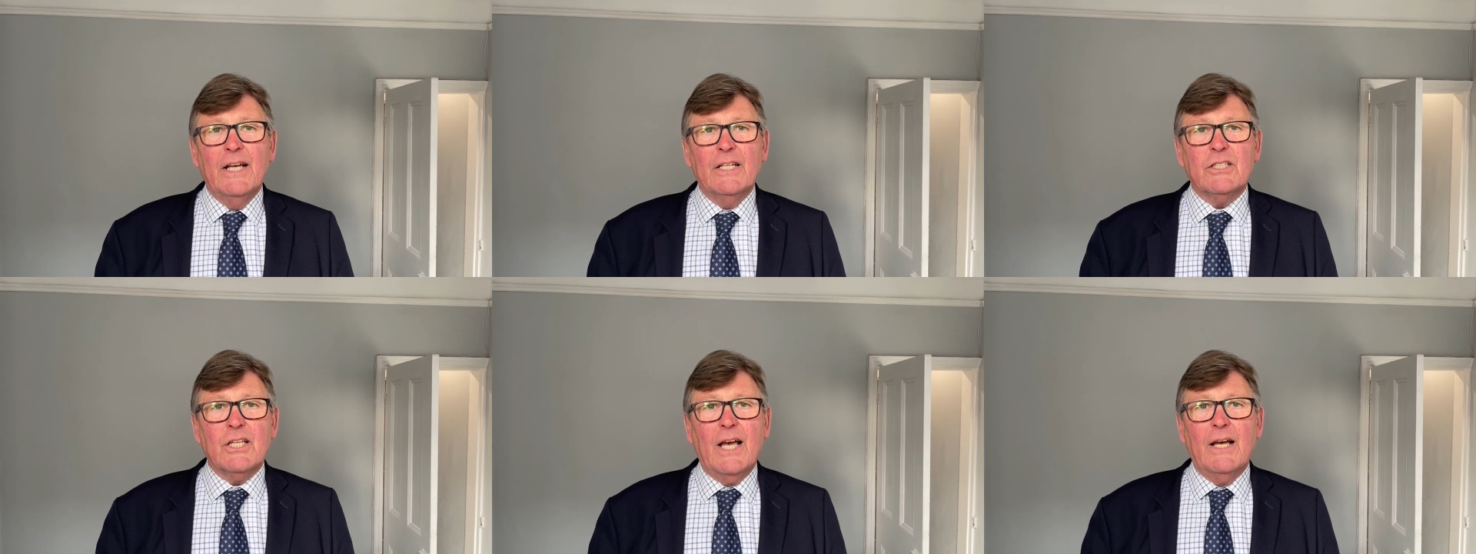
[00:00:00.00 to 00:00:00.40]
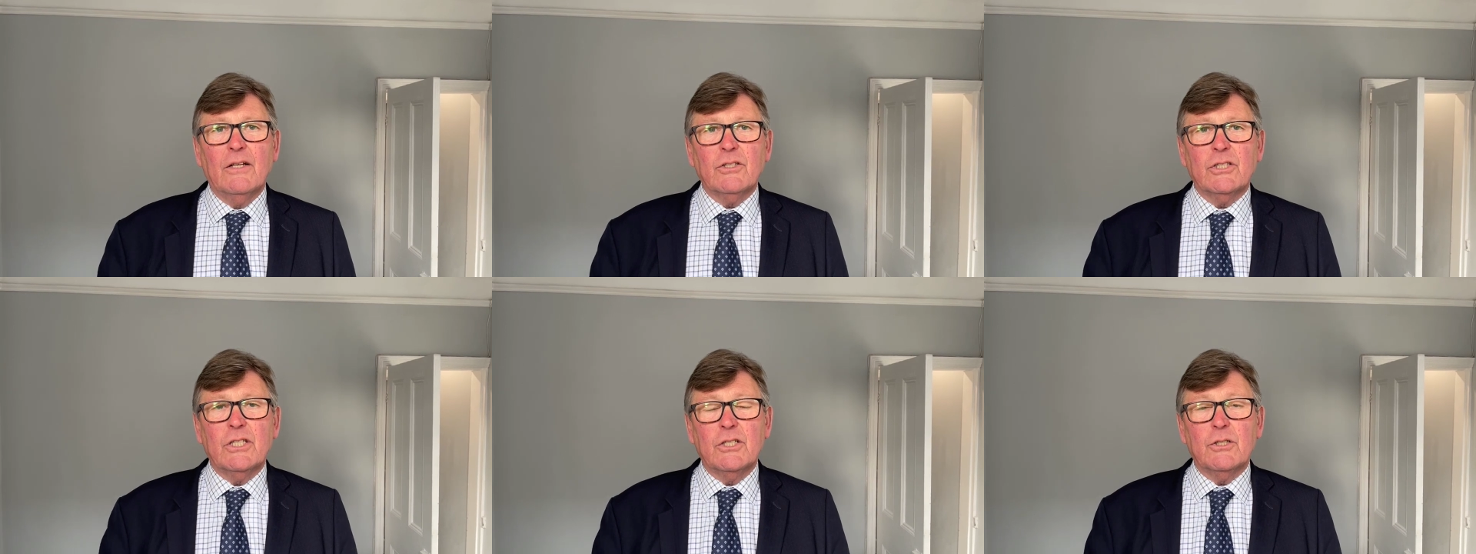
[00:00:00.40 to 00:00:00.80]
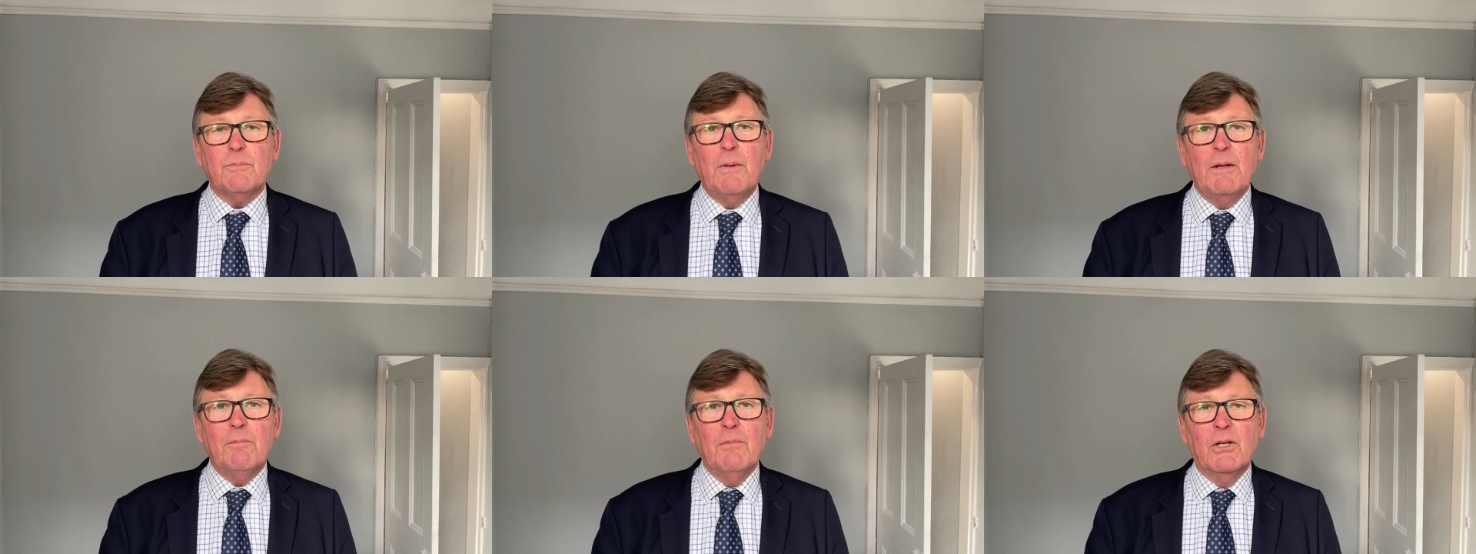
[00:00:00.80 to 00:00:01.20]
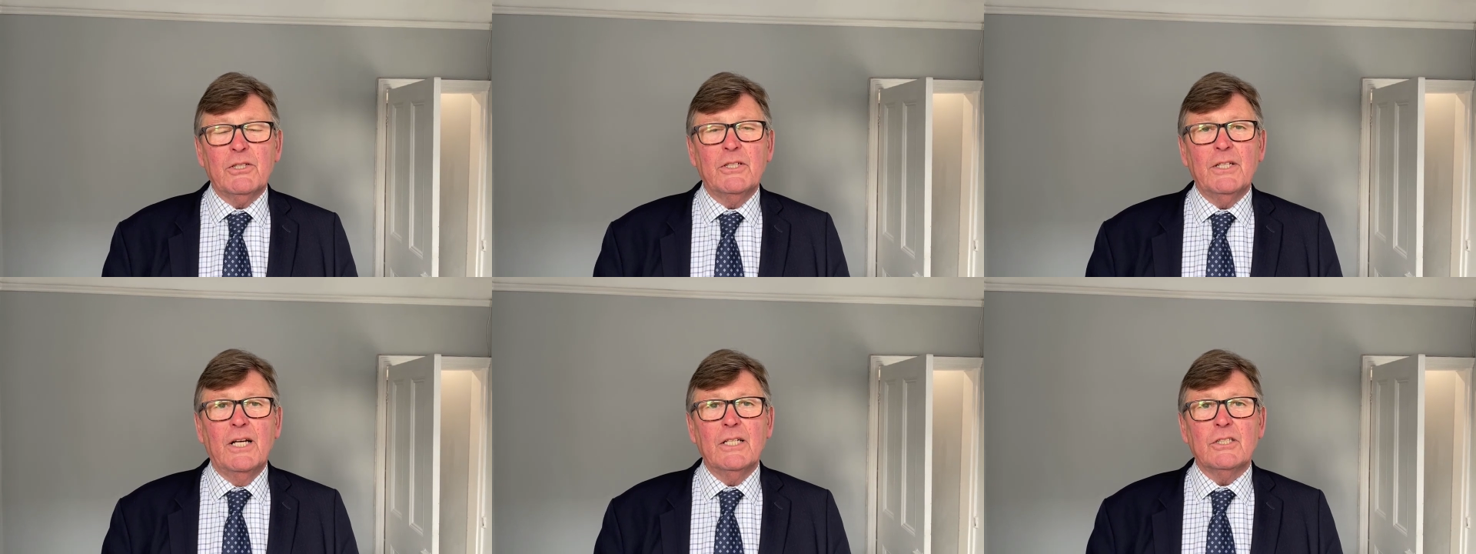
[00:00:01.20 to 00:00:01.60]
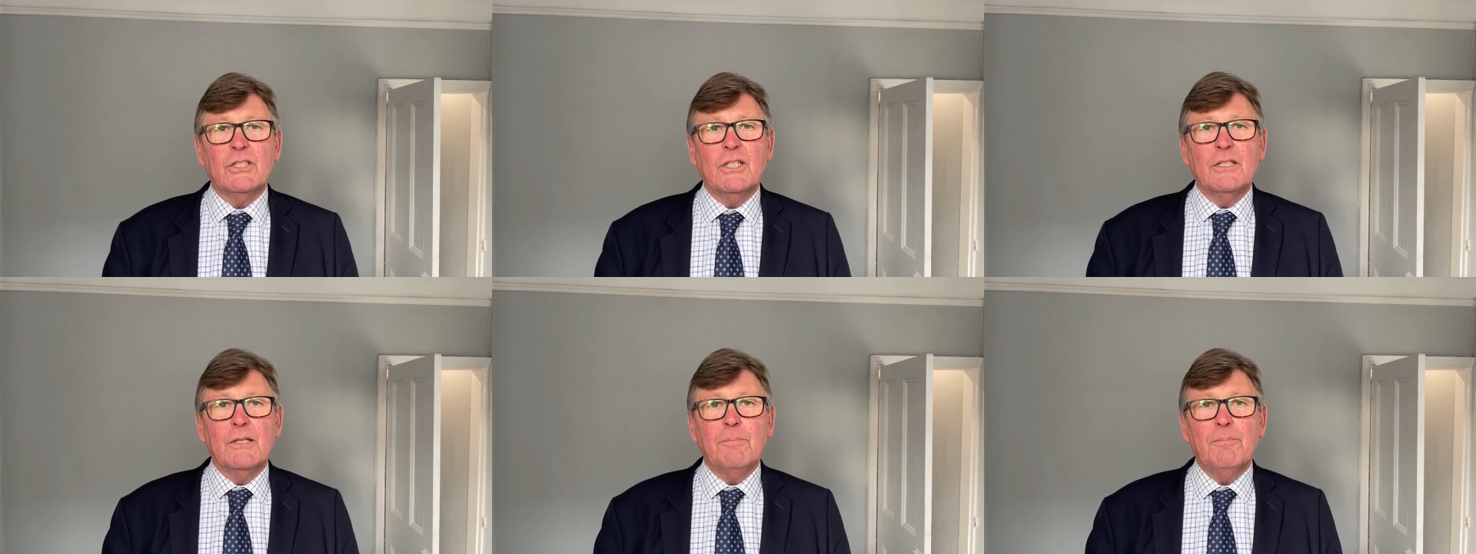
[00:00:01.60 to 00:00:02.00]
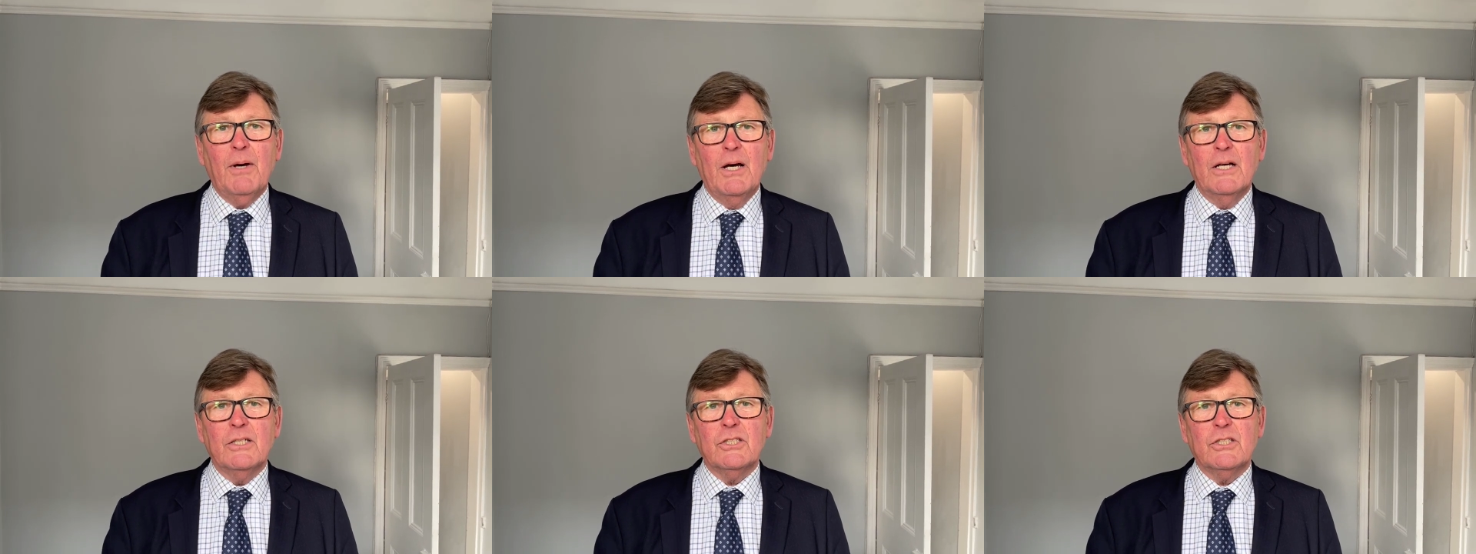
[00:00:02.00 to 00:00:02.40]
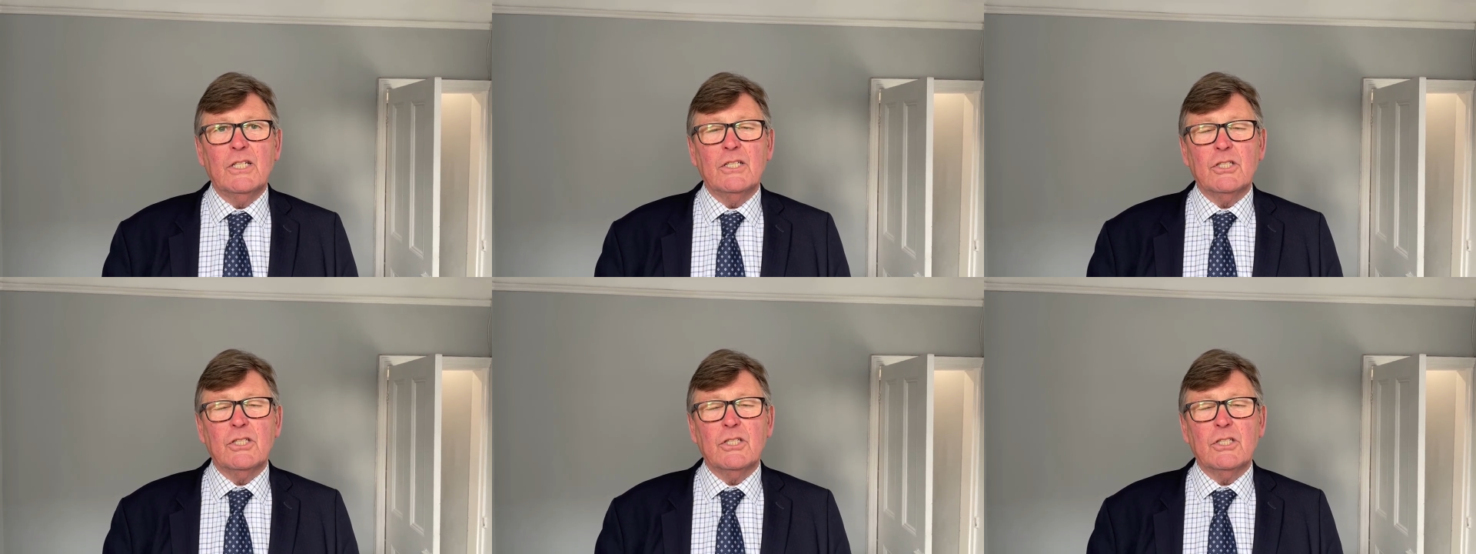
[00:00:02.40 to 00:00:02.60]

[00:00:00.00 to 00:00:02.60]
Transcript: It's a house that's been modernised in the past.